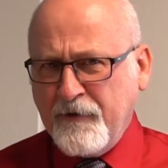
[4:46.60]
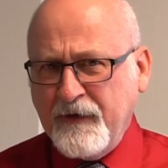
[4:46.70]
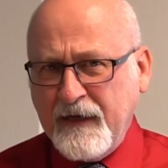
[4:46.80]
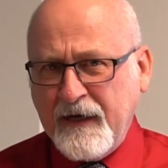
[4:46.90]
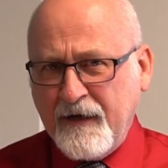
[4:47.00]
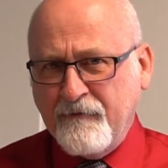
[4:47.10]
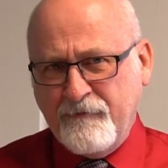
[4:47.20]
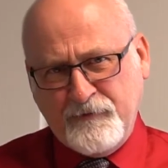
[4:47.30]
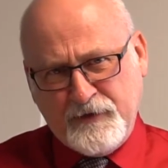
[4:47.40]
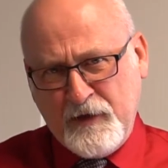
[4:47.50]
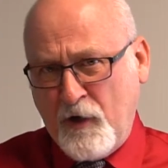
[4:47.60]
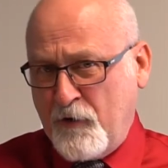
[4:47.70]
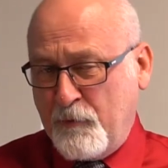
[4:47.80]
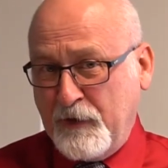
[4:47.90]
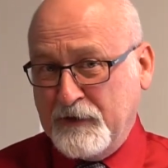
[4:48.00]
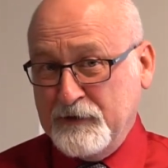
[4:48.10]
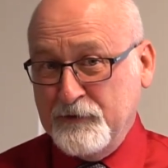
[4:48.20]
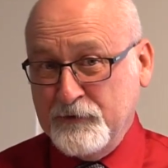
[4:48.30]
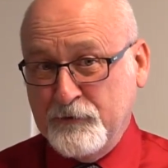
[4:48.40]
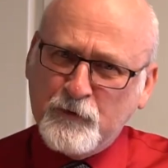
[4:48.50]
thing that I've seen other
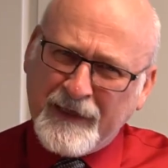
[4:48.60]
practitioners do